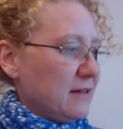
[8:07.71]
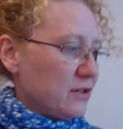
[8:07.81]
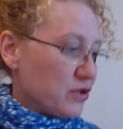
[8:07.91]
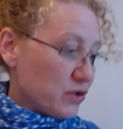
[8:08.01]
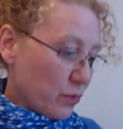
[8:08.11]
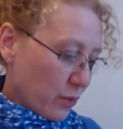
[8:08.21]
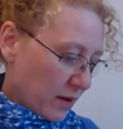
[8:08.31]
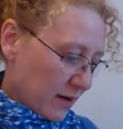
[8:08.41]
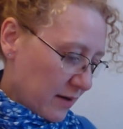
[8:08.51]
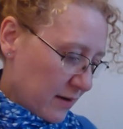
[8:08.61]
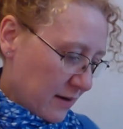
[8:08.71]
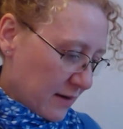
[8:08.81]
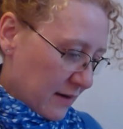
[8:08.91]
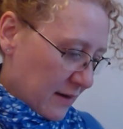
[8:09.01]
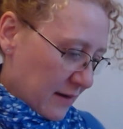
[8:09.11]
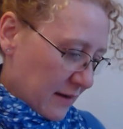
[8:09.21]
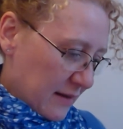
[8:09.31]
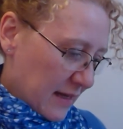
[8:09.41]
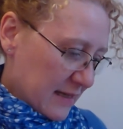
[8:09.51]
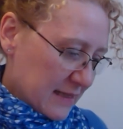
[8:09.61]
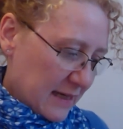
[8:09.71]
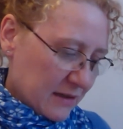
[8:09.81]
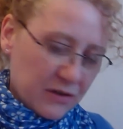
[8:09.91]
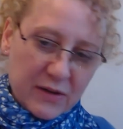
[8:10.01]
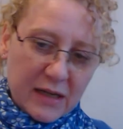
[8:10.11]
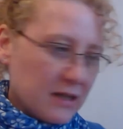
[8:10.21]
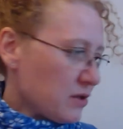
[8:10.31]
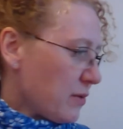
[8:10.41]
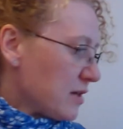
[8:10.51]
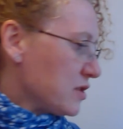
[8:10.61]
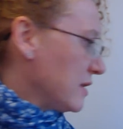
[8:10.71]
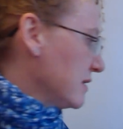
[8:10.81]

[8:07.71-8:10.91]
sure that it's answering each question.